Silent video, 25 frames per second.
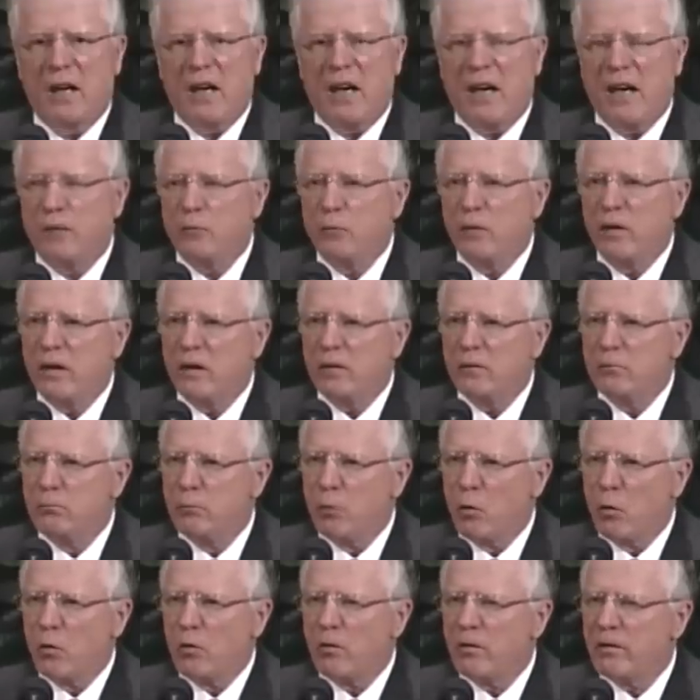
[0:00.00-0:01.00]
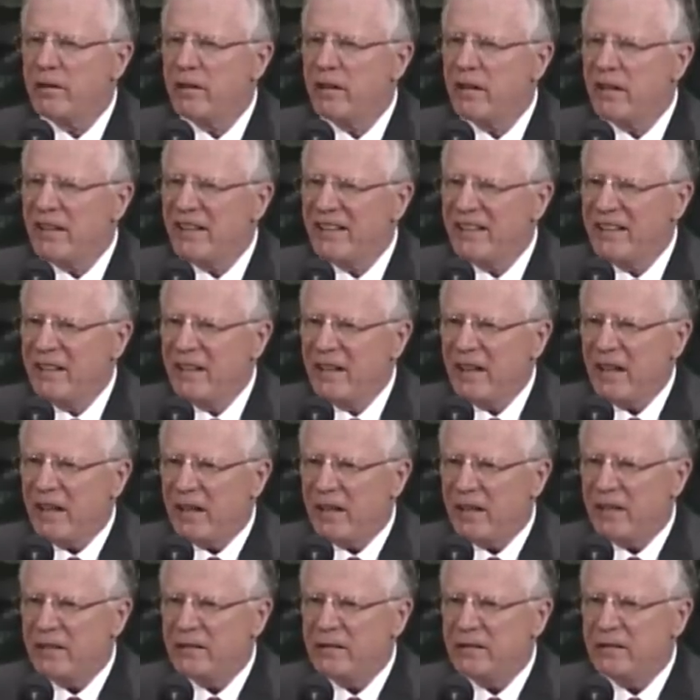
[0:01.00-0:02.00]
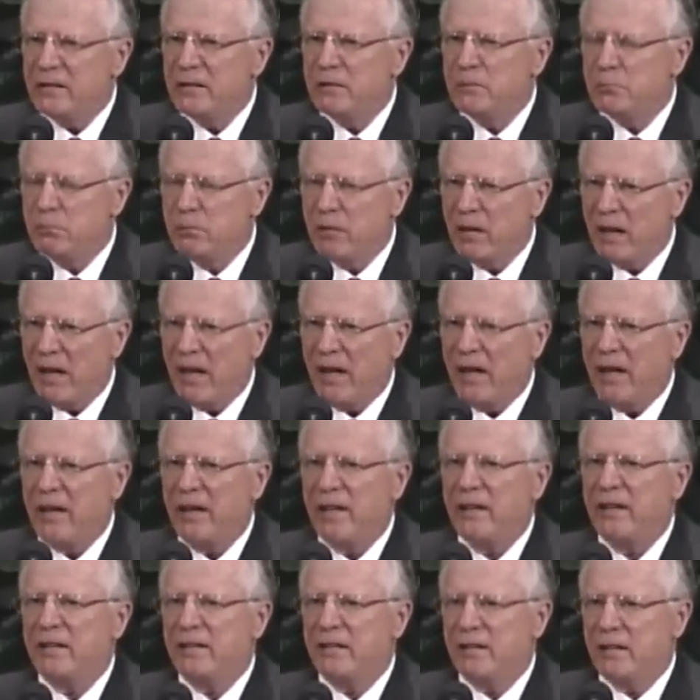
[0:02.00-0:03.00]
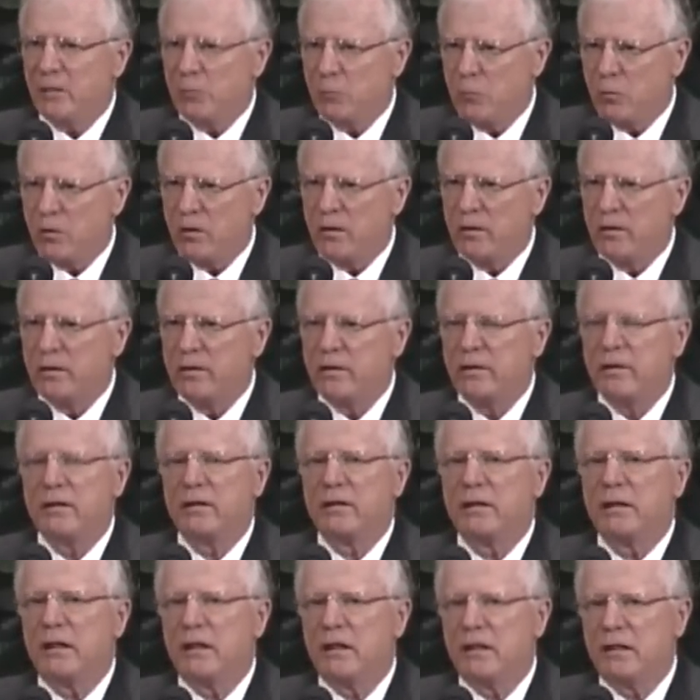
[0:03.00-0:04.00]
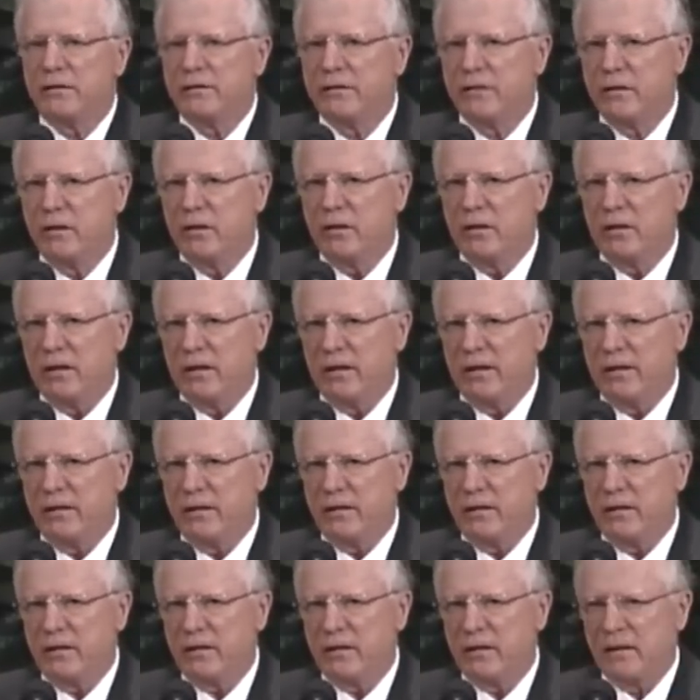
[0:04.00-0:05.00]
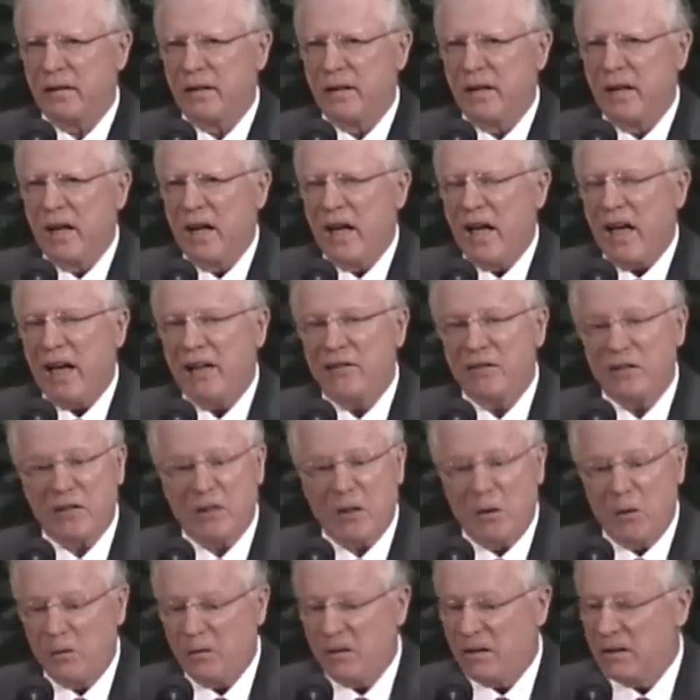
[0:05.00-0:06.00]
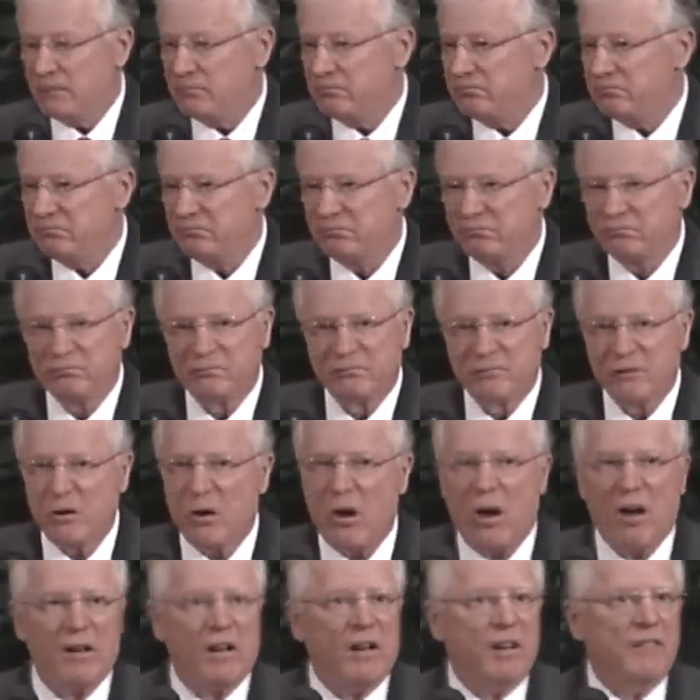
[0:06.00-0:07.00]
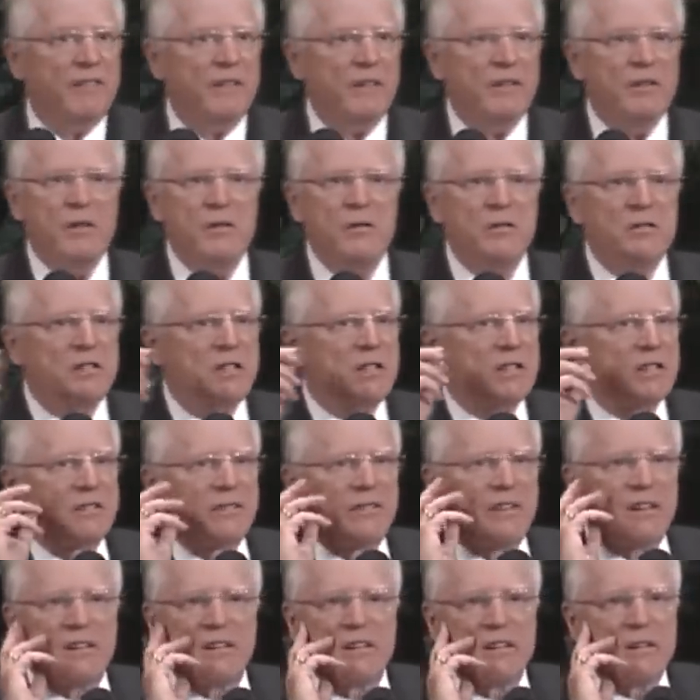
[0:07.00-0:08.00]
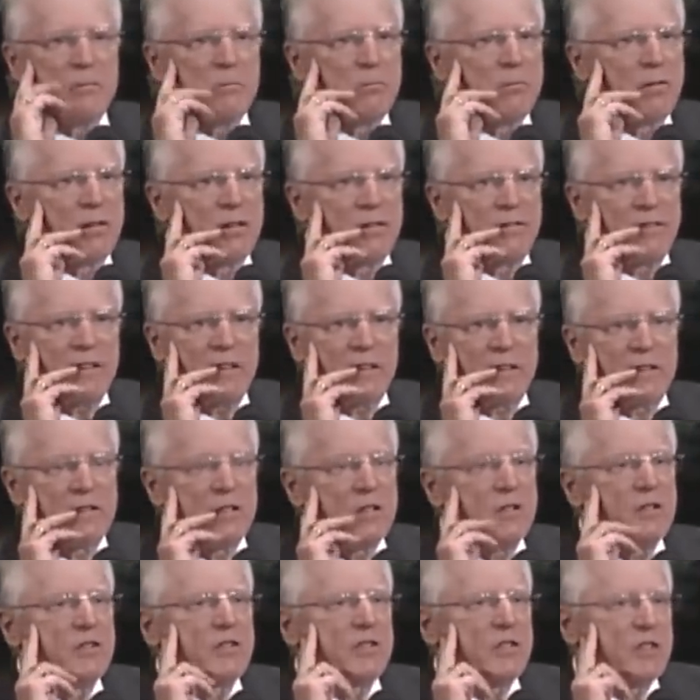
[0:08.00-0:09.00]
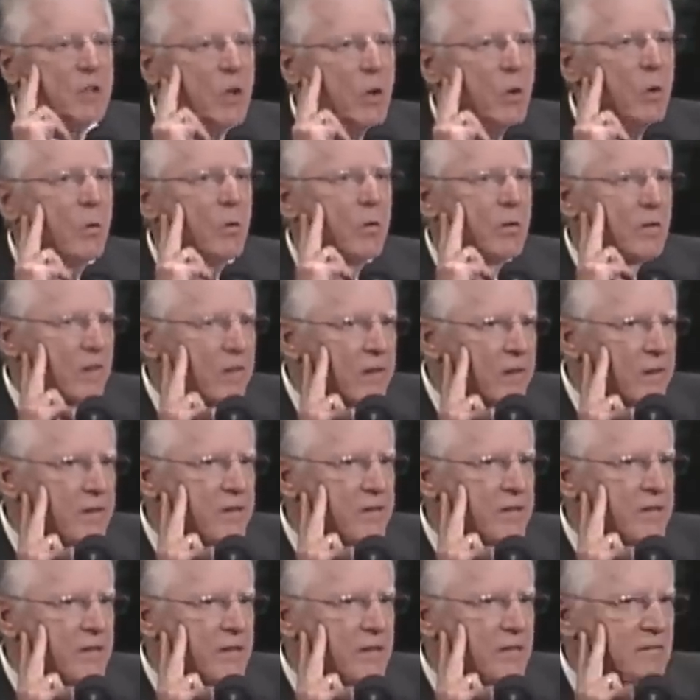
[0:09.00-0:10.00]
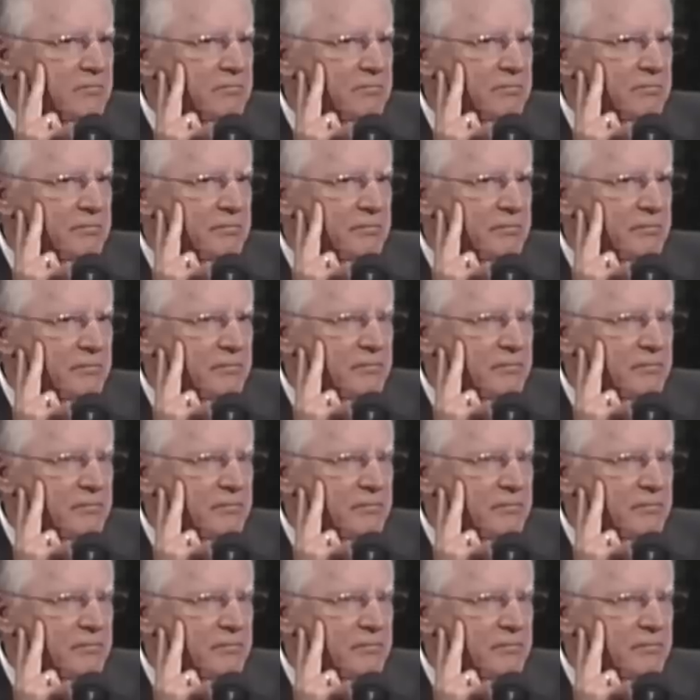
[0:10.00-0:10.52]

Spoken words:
and we are born again by the Word of God. And so God often uses very imperfect sowers.